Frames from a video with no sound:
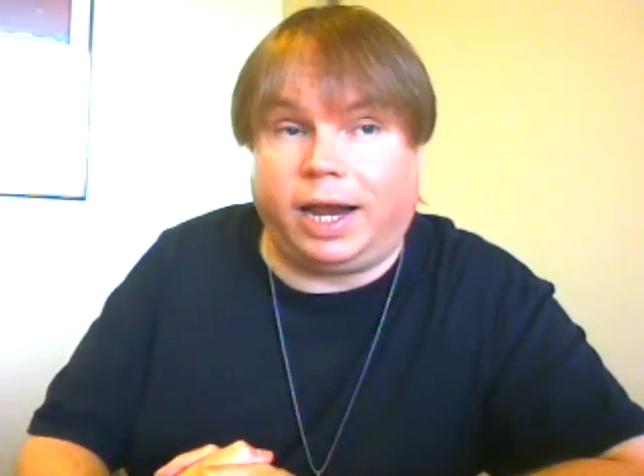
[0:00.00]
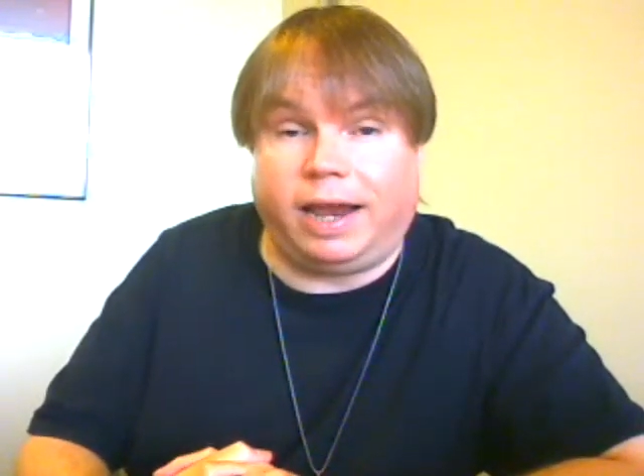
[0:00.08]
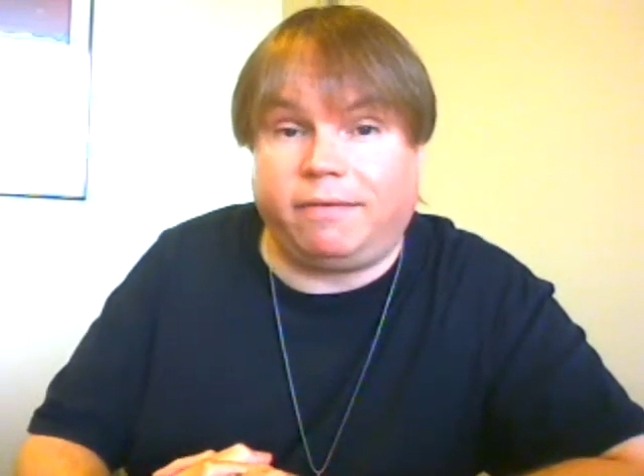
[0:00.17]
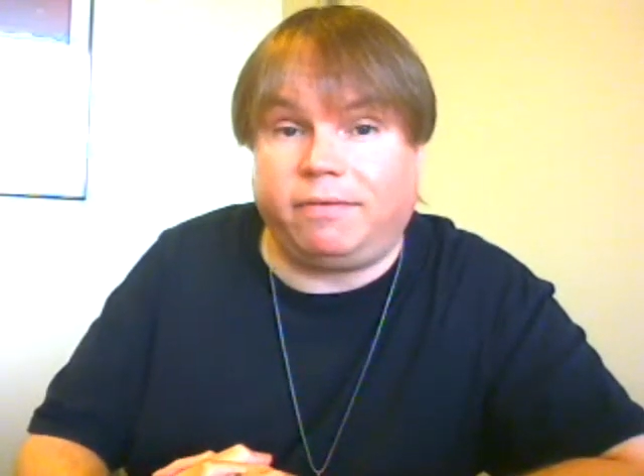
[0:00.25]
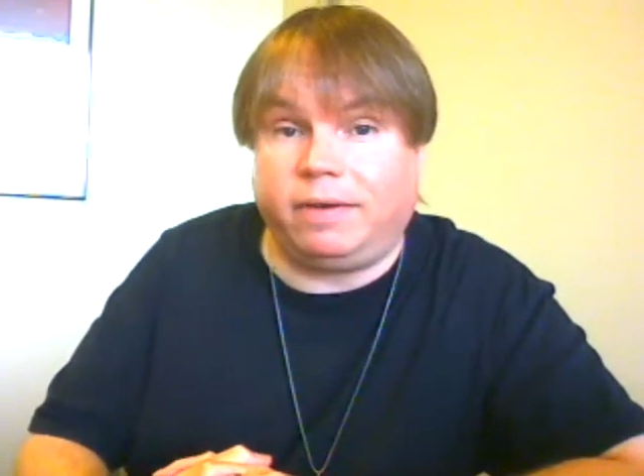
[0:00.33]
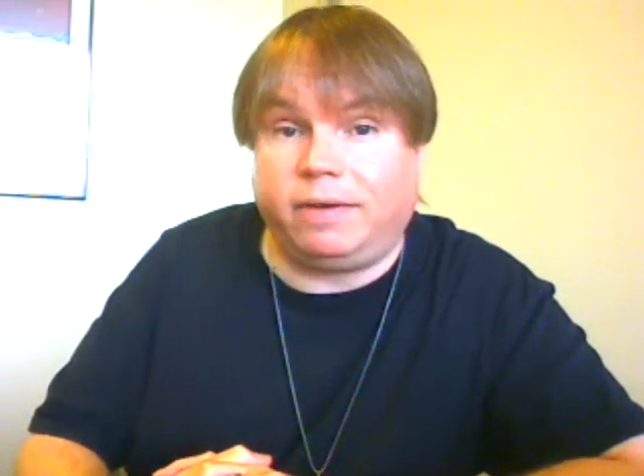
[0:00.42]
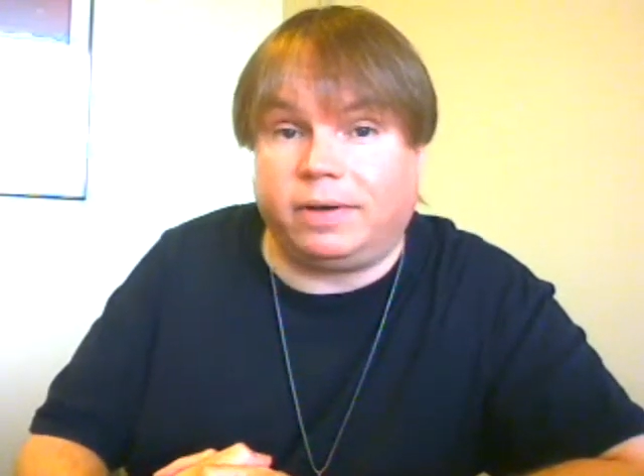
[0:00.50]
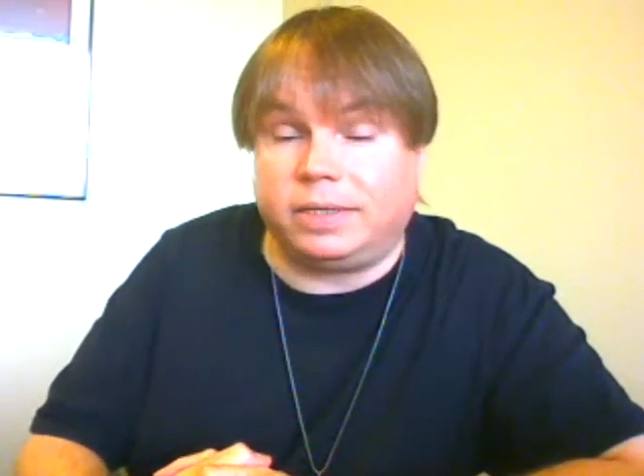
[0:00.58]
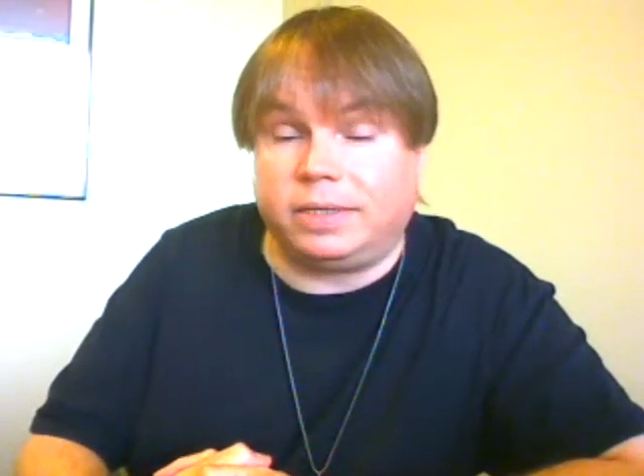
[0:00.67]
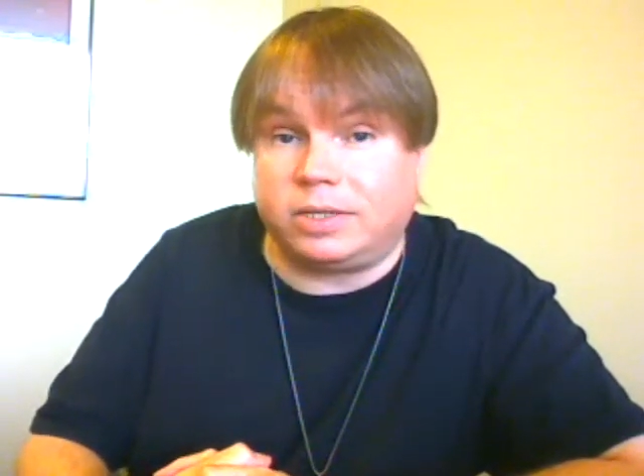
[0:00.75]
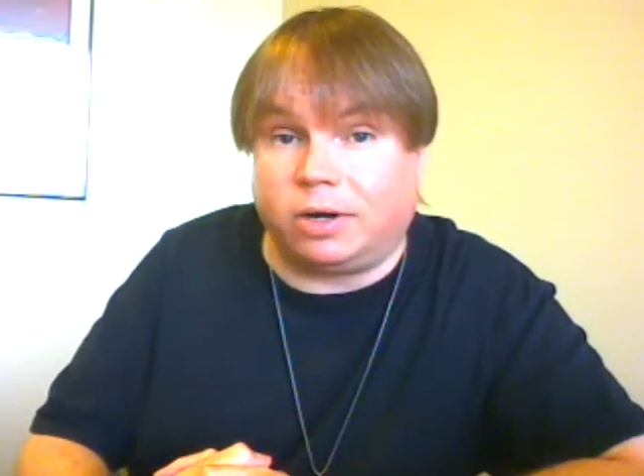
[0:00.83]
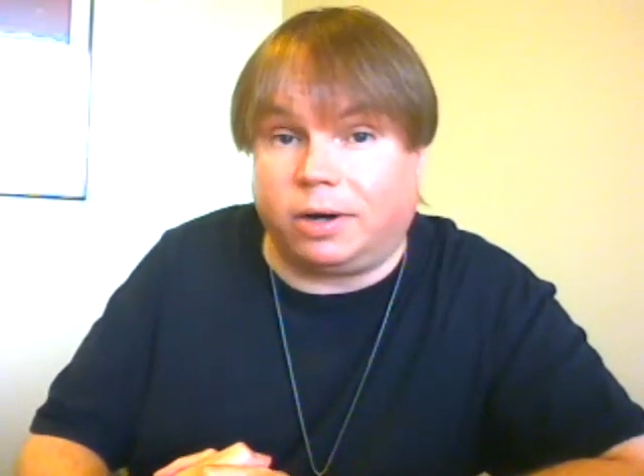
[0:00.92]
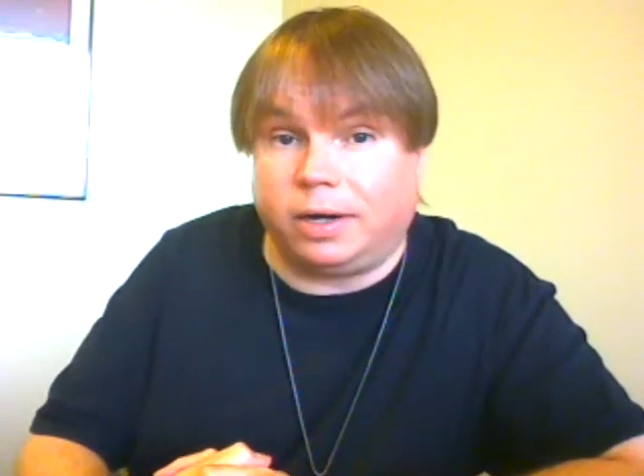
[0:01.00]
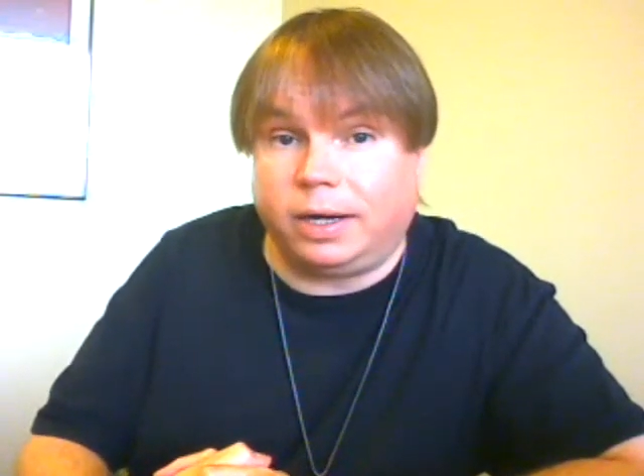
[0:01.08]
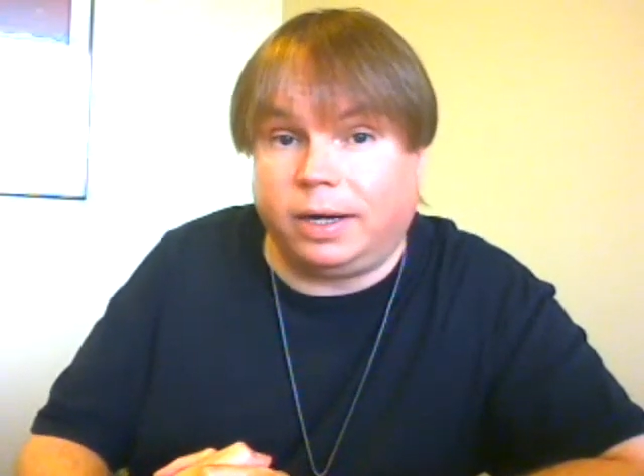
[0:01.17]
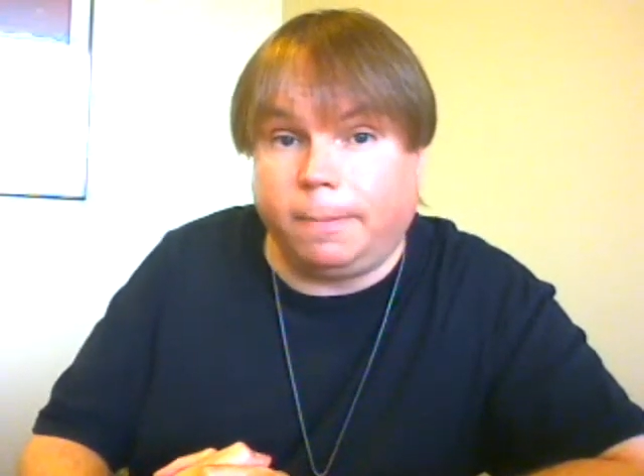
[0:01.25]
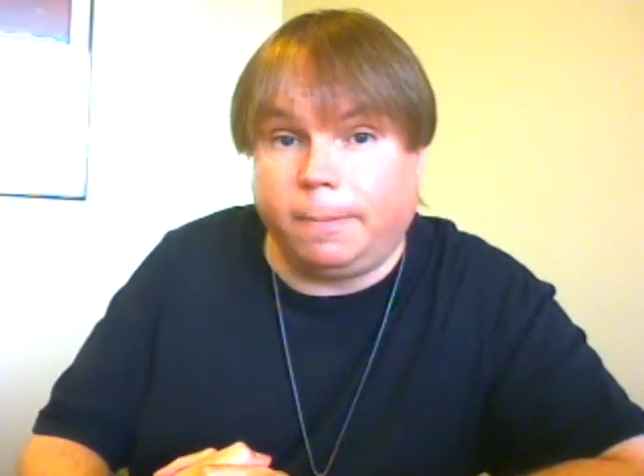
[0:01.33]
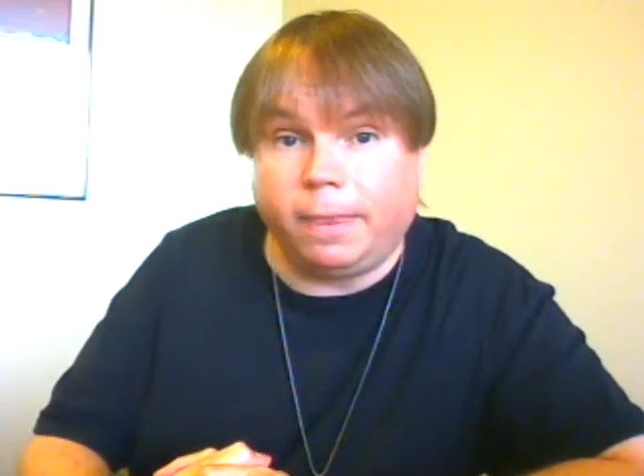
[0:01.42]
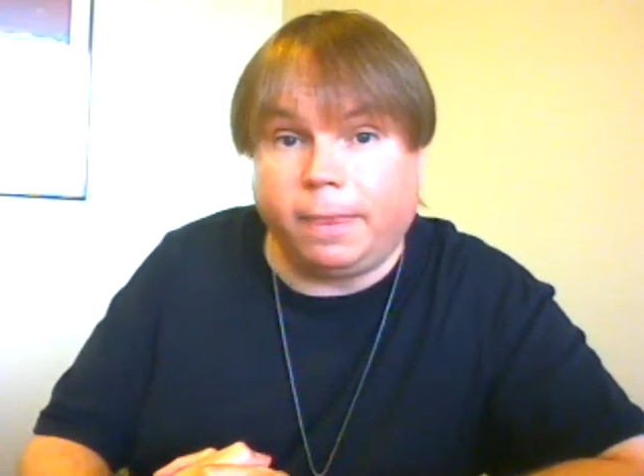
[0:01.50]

and I haven't even started.